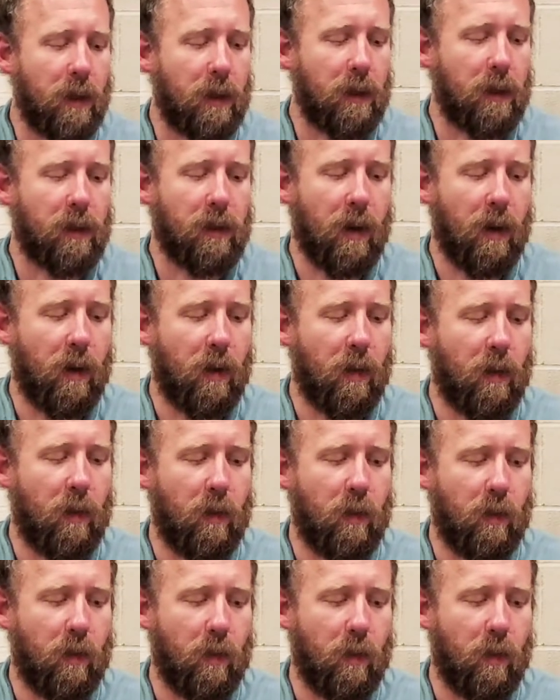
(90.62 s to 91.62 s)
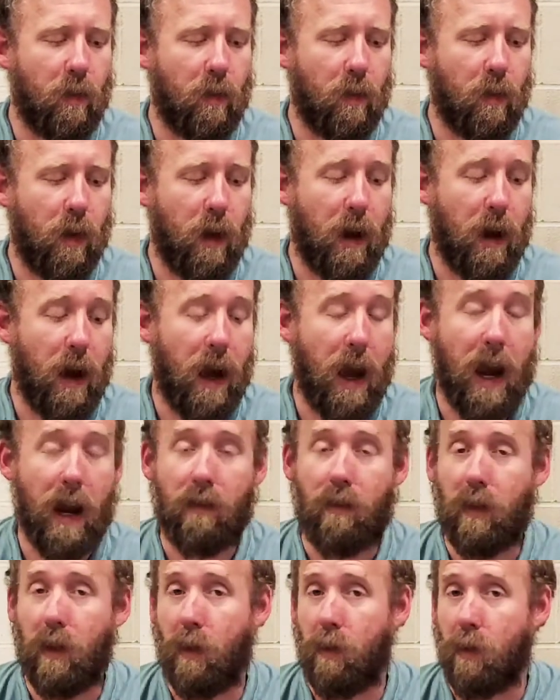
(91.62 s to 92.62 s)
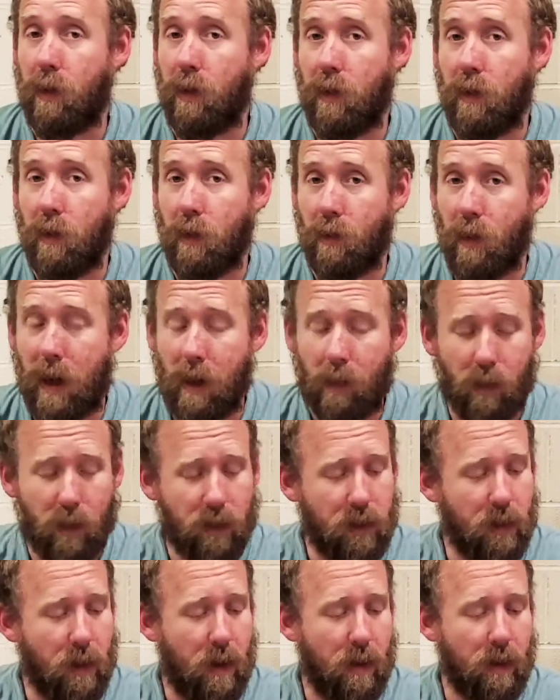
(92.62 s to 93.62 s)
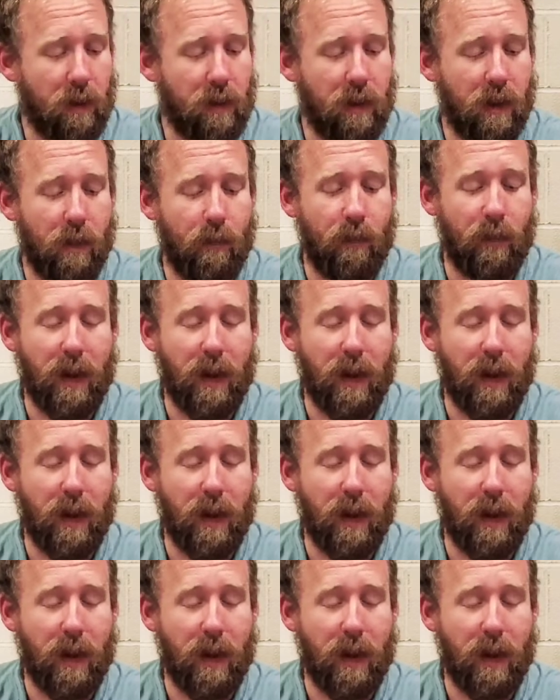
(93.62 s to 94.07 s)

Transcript: So I feel we're doing great with salt